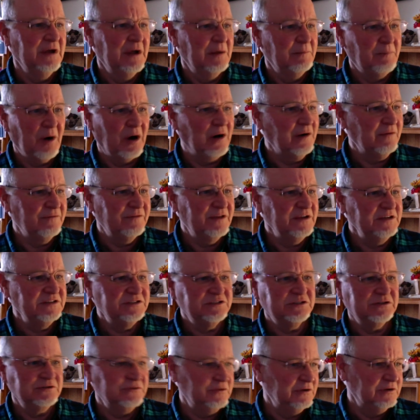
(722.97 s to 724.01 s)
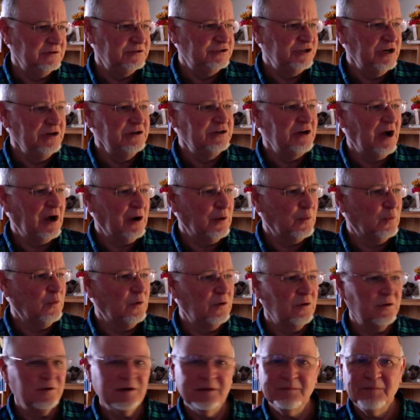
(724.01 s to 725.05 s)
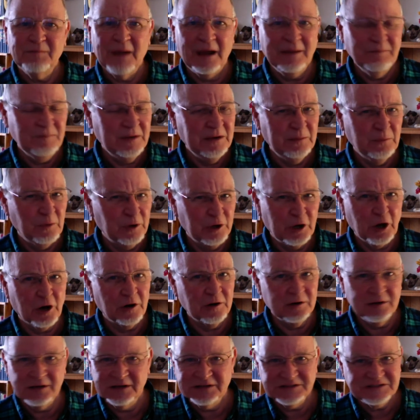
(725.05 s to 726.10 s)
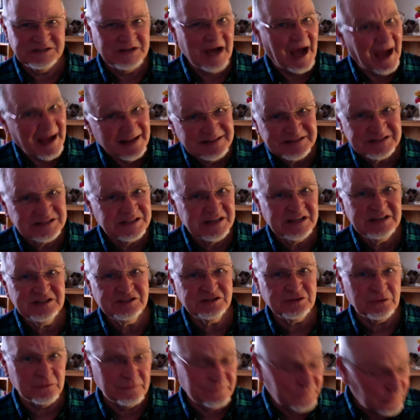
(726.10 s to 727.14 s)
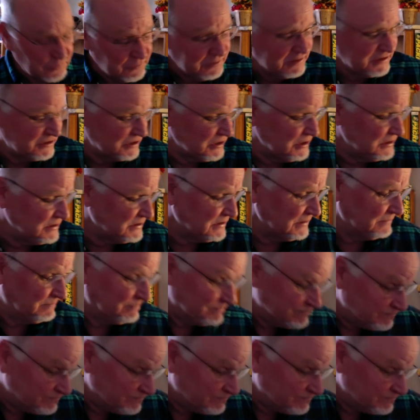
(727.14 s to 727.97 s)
To the Gentile world, it might be regarded as nonsense or foolishness.